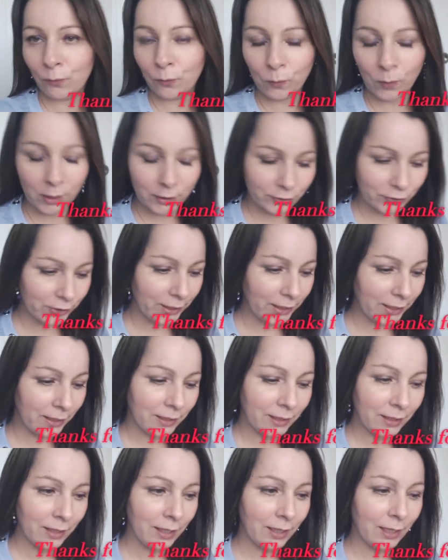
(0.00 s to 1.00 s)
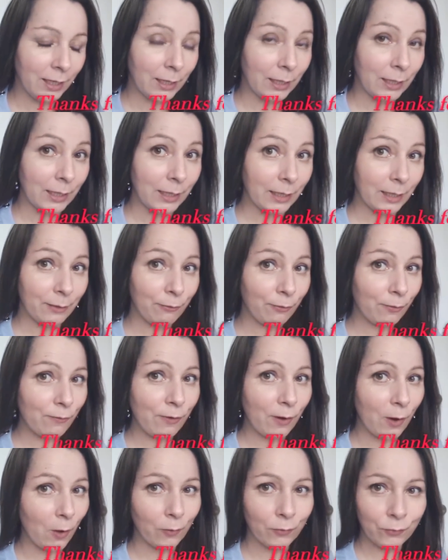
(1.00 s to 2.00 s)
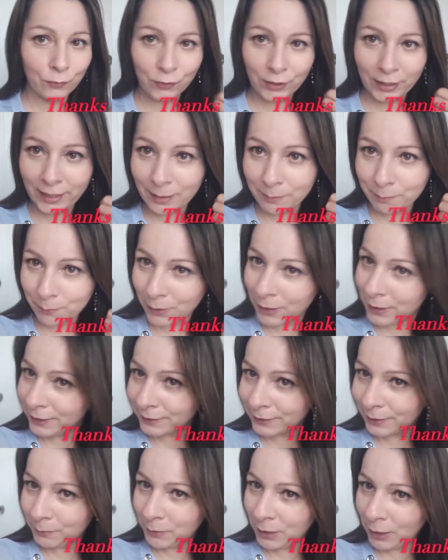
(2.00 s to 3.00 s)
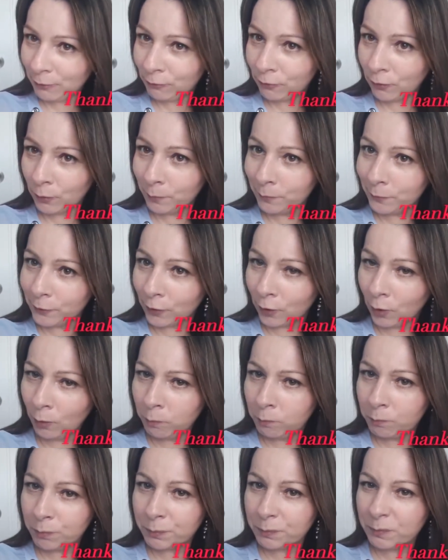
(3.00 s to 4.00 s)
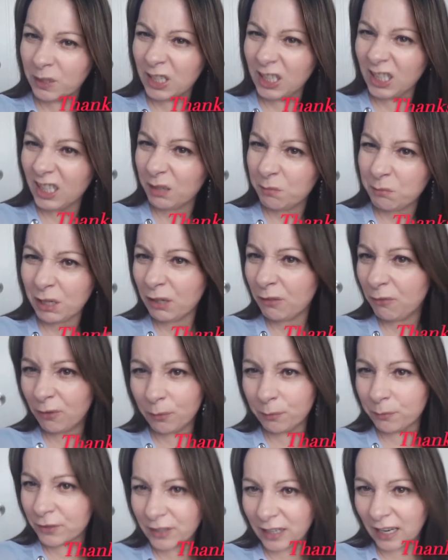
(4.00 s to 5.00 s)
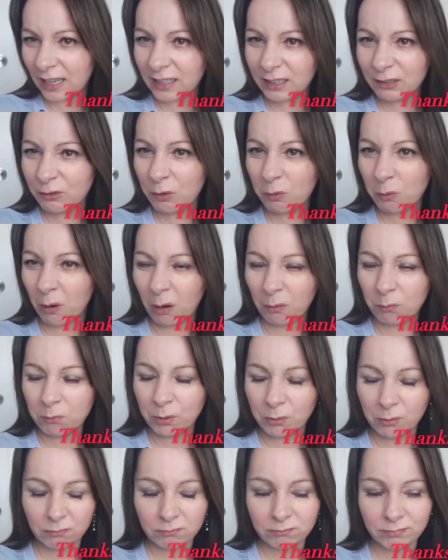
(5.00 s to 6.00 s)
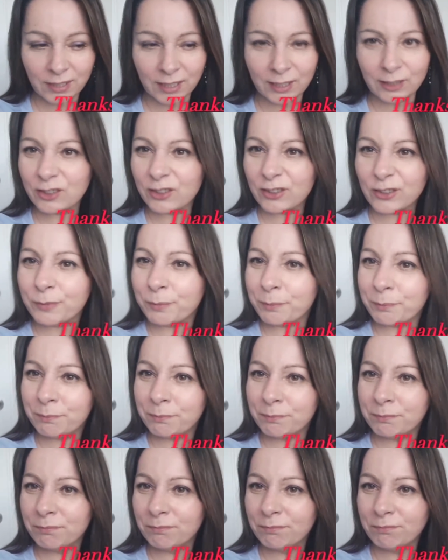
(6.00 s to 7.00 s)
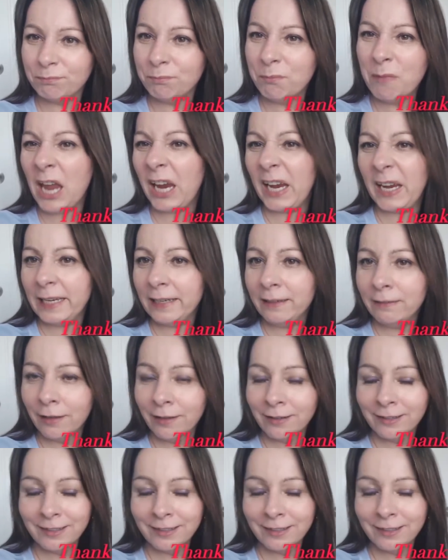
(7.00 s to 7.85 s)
for watching. If you've liked it, please give me a thumbs up. You can give me a thumbs down if you want, but that's just mean.